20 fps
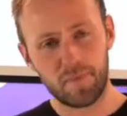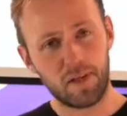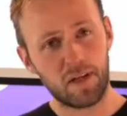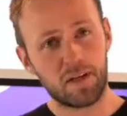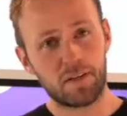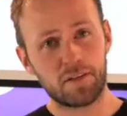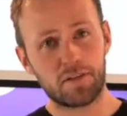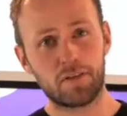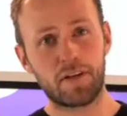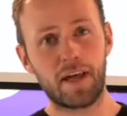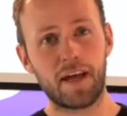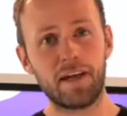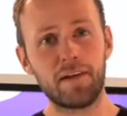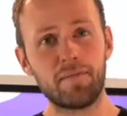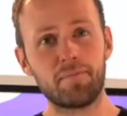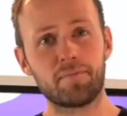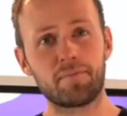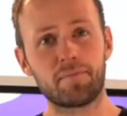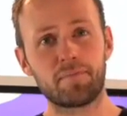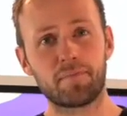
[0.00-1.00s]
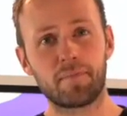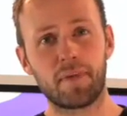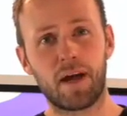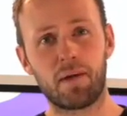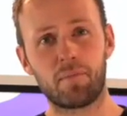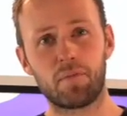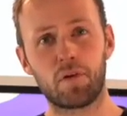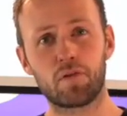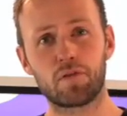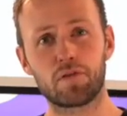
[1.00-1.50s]
Today,
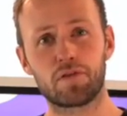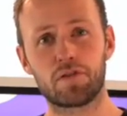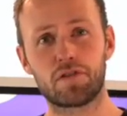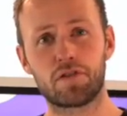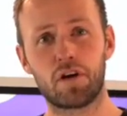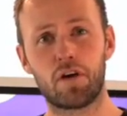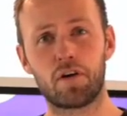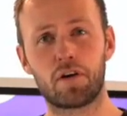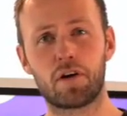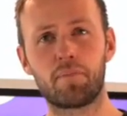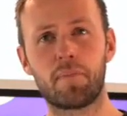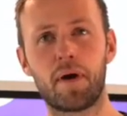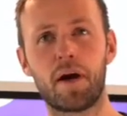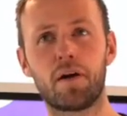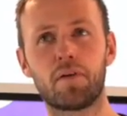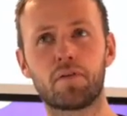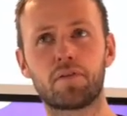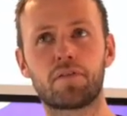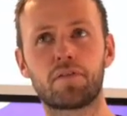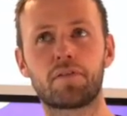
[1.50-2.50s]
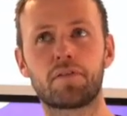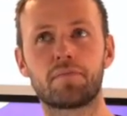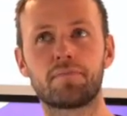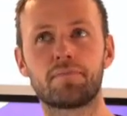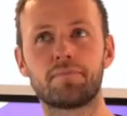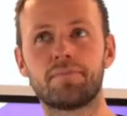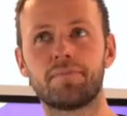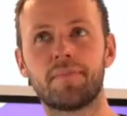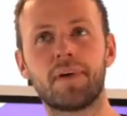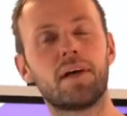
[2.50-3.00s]
I'm going to talk about
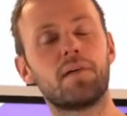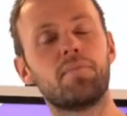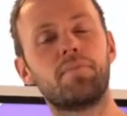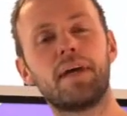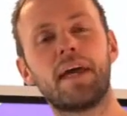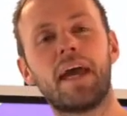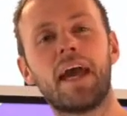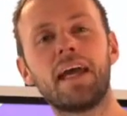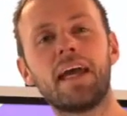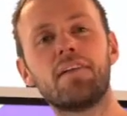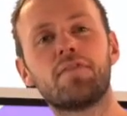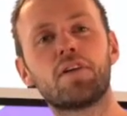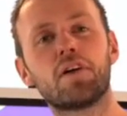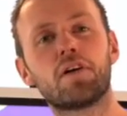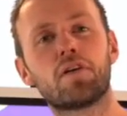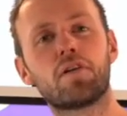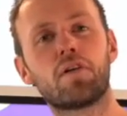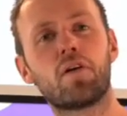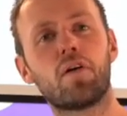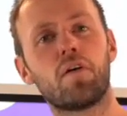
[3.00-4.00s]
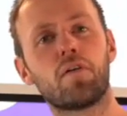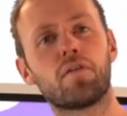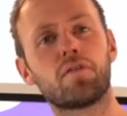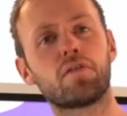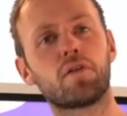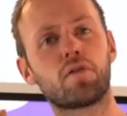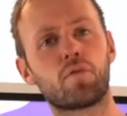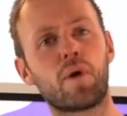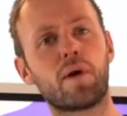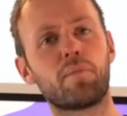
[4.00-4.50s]
behavior on
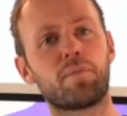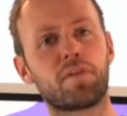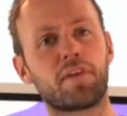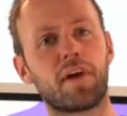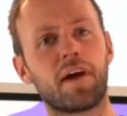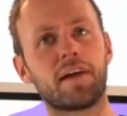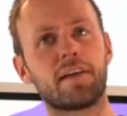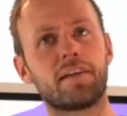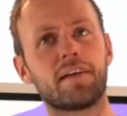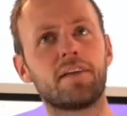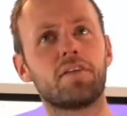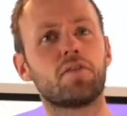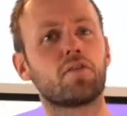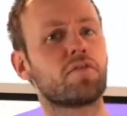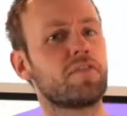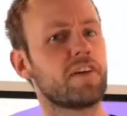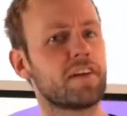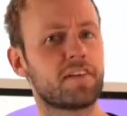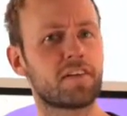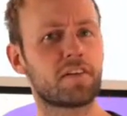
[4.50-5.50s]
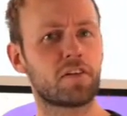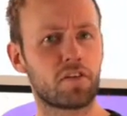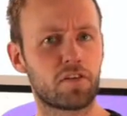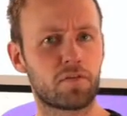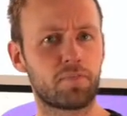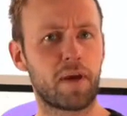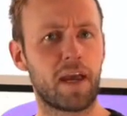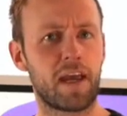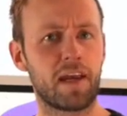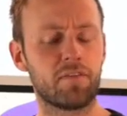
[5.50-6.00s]
your website and your visitors'
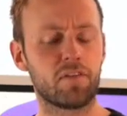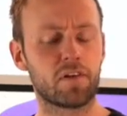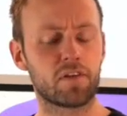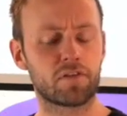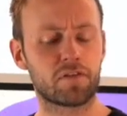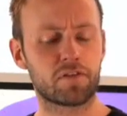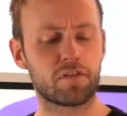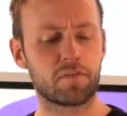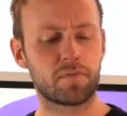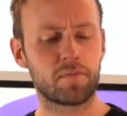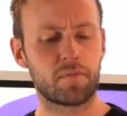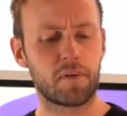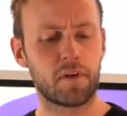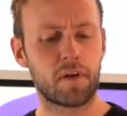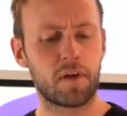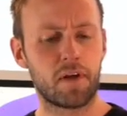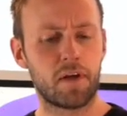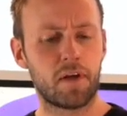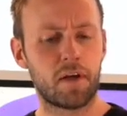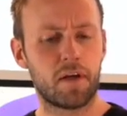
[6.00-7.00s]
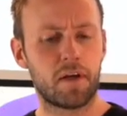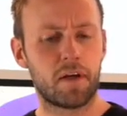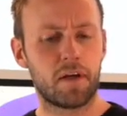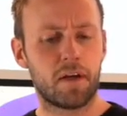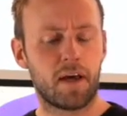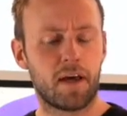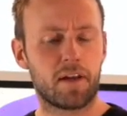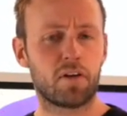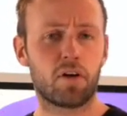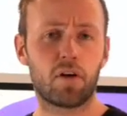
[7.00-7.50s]
behaviors.
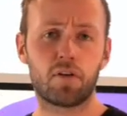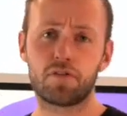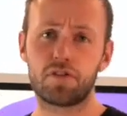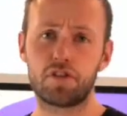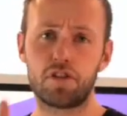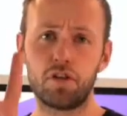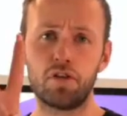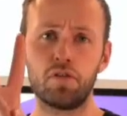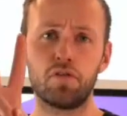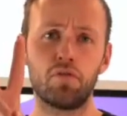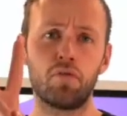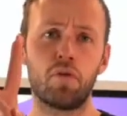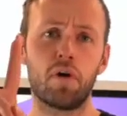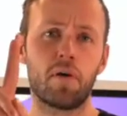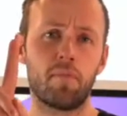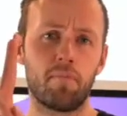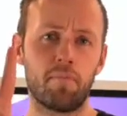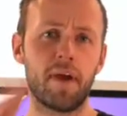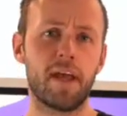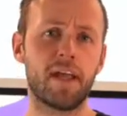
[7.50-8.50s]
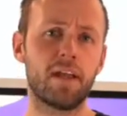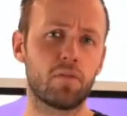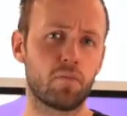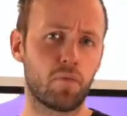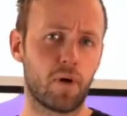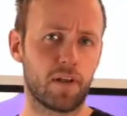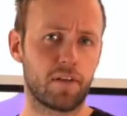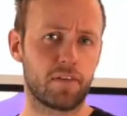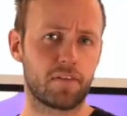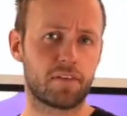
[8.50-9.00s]
And there are two main
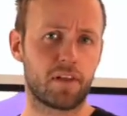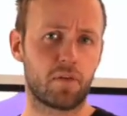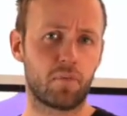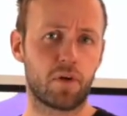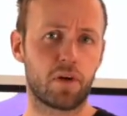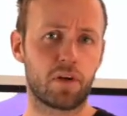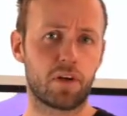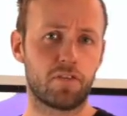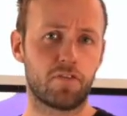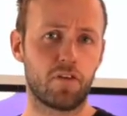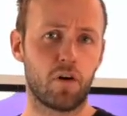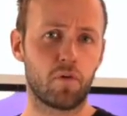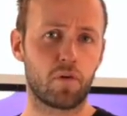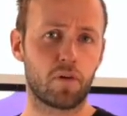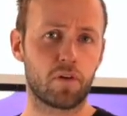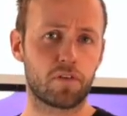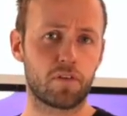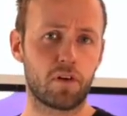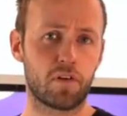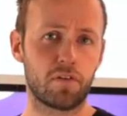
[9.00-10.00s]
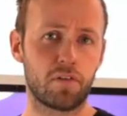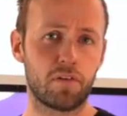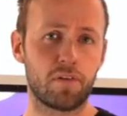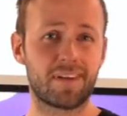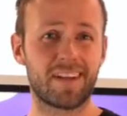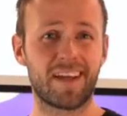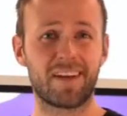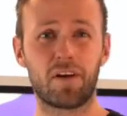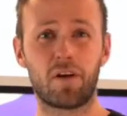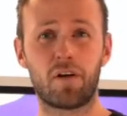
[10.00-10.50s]
ones that we're going to focus on
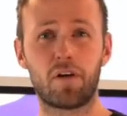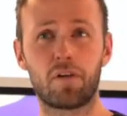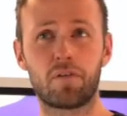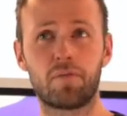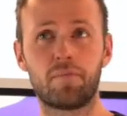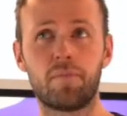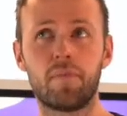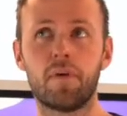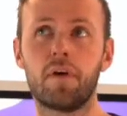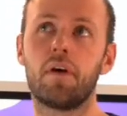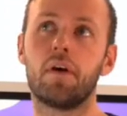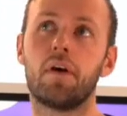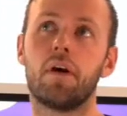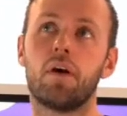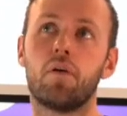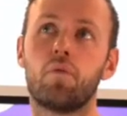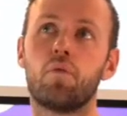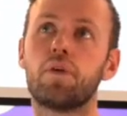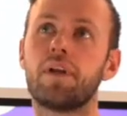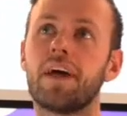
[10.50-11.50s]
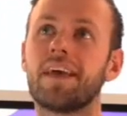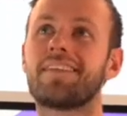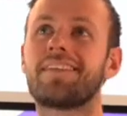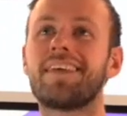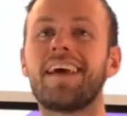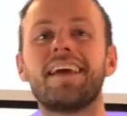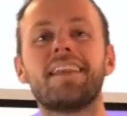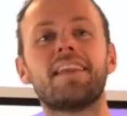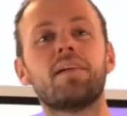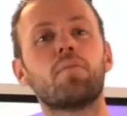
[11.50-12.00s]
that are, would I
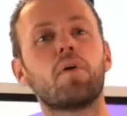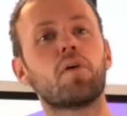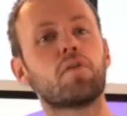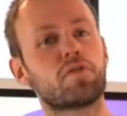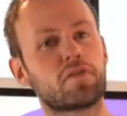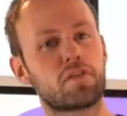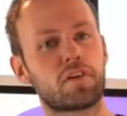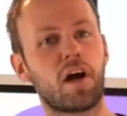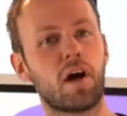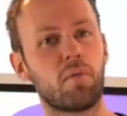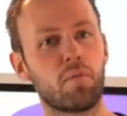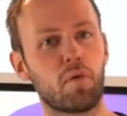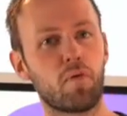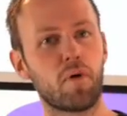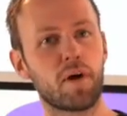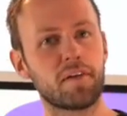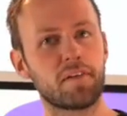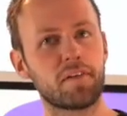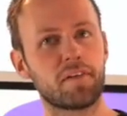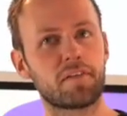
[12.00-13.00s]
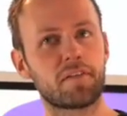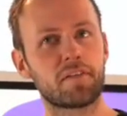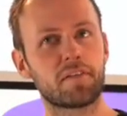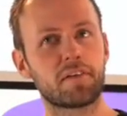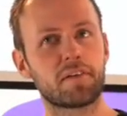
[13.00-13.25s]
say, the most common ones?